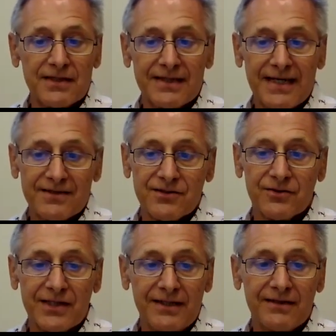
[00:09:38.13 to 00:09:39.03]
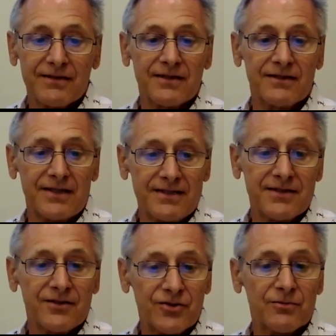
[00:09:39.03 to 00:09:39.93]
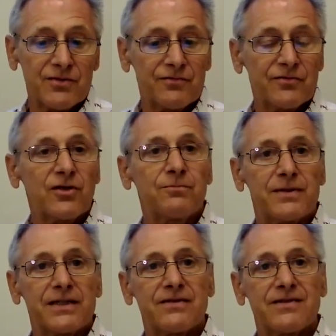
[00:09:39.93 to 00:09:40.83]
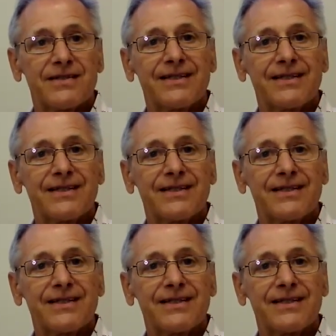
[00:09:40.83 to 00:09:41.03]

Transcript: the text on the internet is in terms of topics.